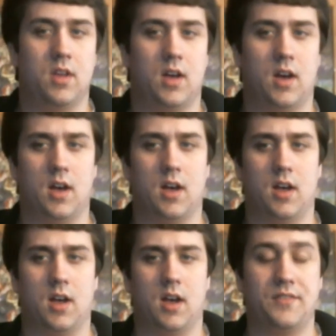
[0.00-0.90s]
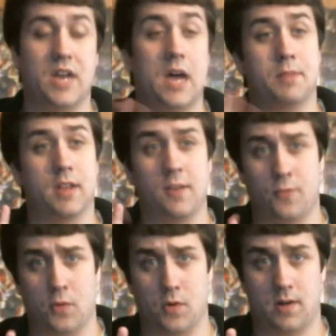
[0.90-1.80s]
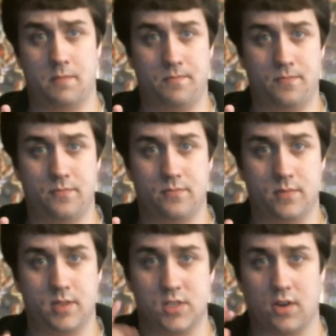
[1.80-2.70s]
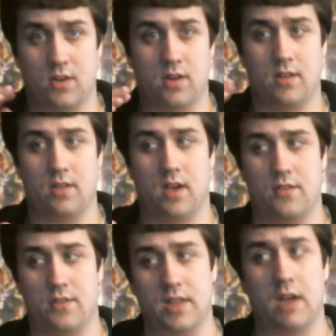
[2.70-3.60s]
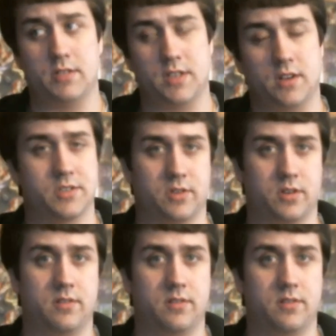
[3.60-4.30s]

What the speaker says: I've not played 4, so I've heard that one's also good.